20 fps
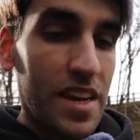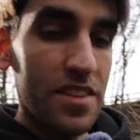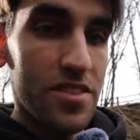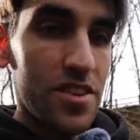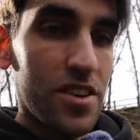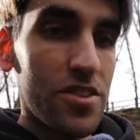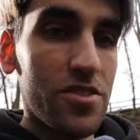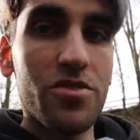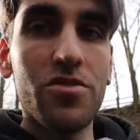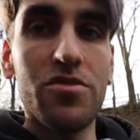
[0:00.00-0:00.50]

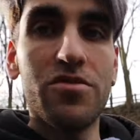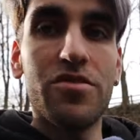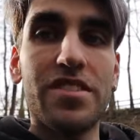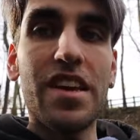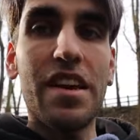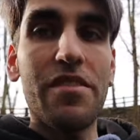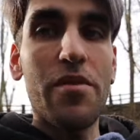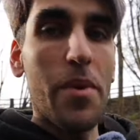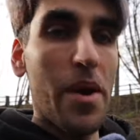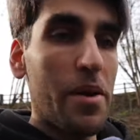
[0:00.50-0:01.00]
so you
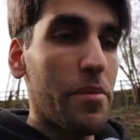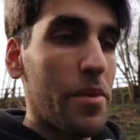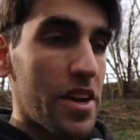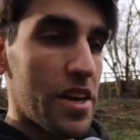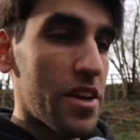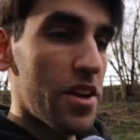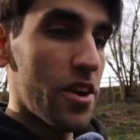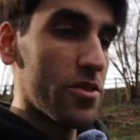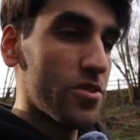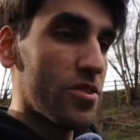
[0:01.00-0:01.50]
save a bit of
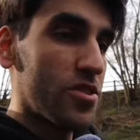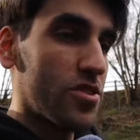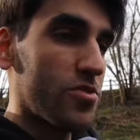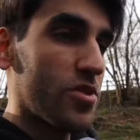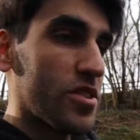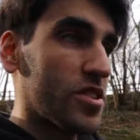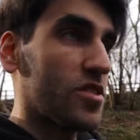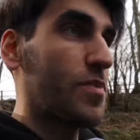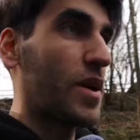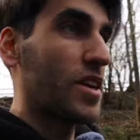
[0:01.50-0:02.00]
money going
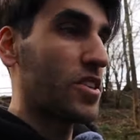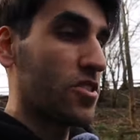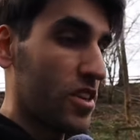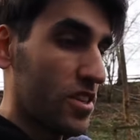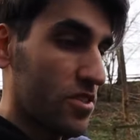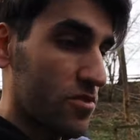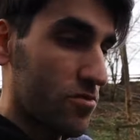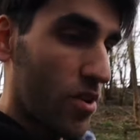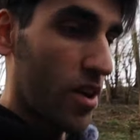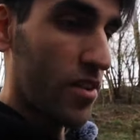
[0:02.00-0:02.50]
to a
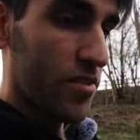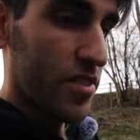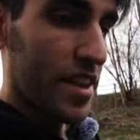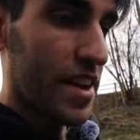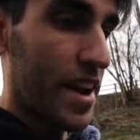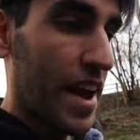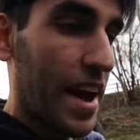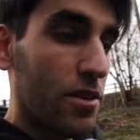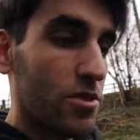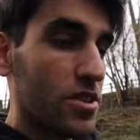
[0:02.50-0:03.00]
specialist rather
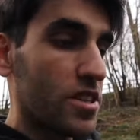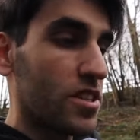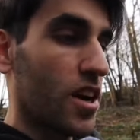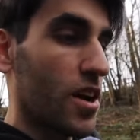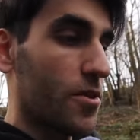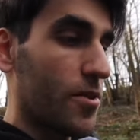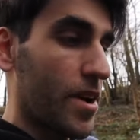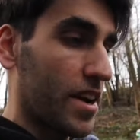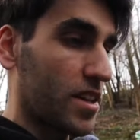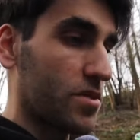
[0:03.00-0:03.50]
than Audi
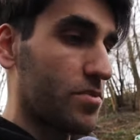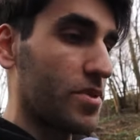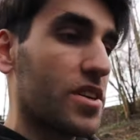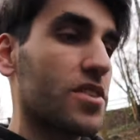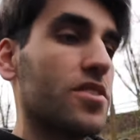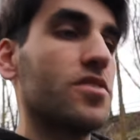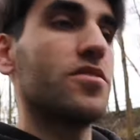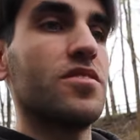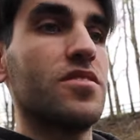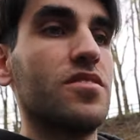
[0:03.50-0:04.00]
direct,
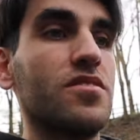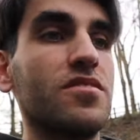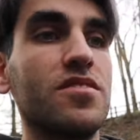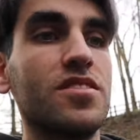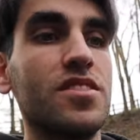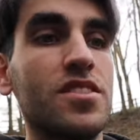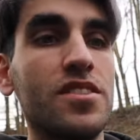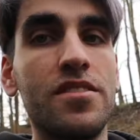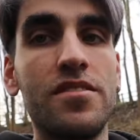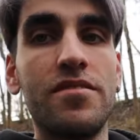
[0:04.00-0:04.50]
because
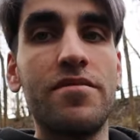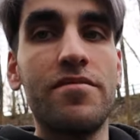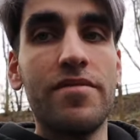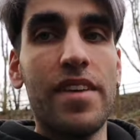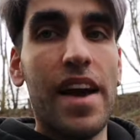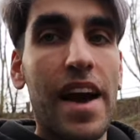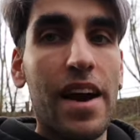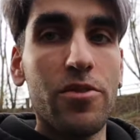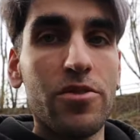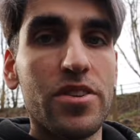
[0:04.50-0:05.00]

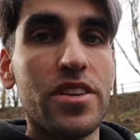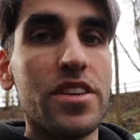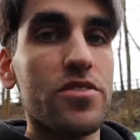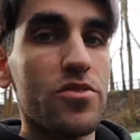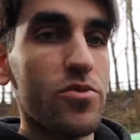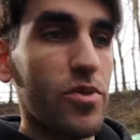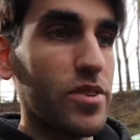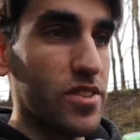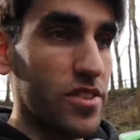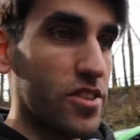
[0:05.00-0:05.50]
Audi
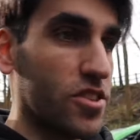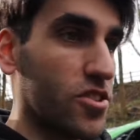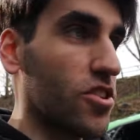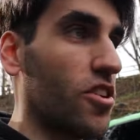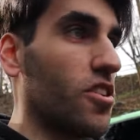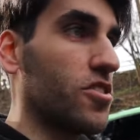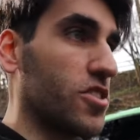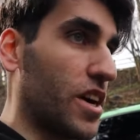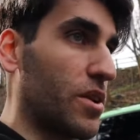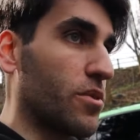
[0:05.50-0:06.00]
is always going to
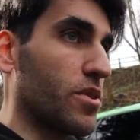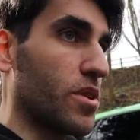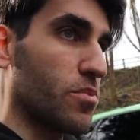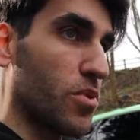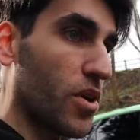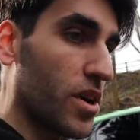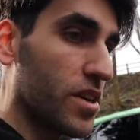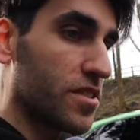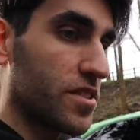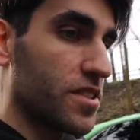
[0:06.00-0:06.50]
charge Audi
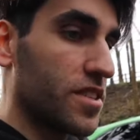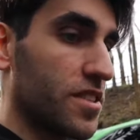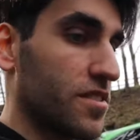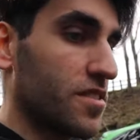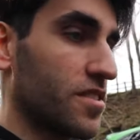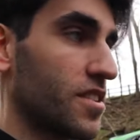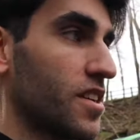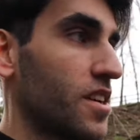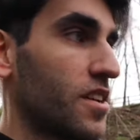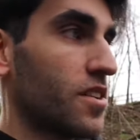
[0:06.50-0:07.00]

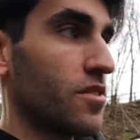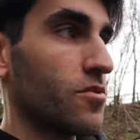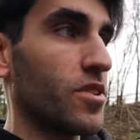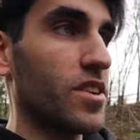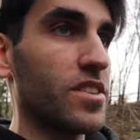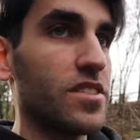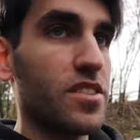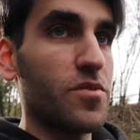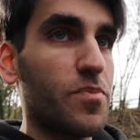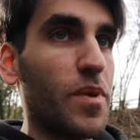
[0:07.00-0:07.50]
prices,
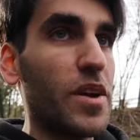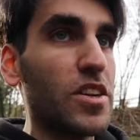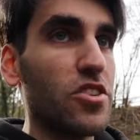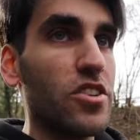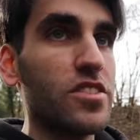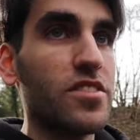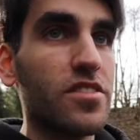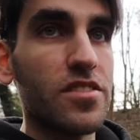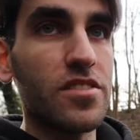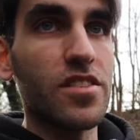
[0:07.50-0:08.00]
whereas a
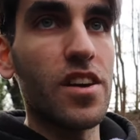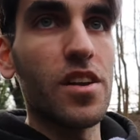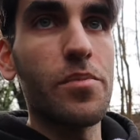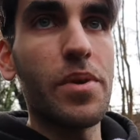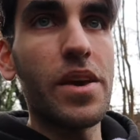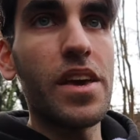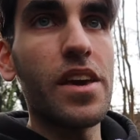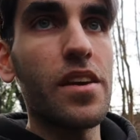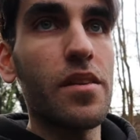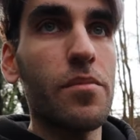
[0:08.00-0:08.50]
specialist is going to
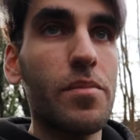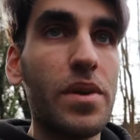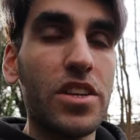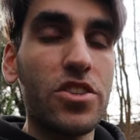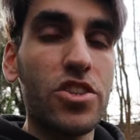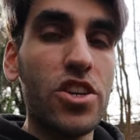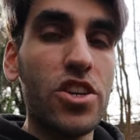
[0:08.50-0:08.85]
be a bit